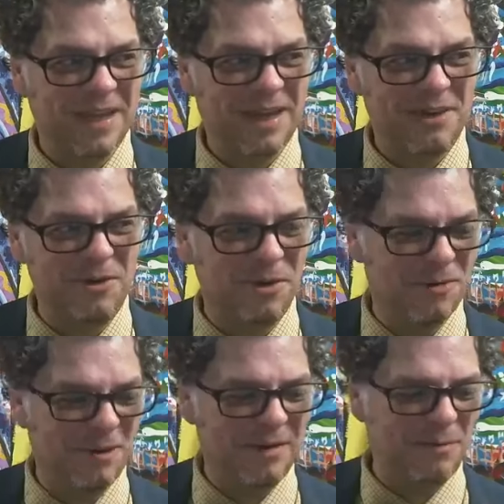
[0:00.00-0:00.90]
don't
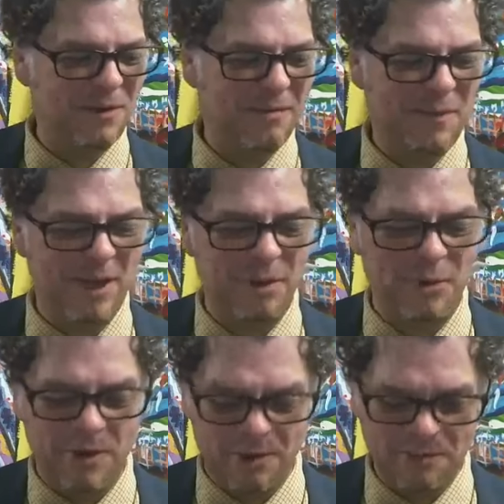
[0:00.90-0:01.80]
know, I'm making it
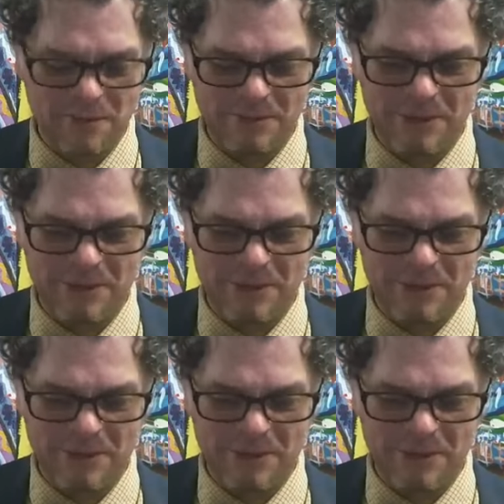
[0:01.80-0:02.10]
work. I'm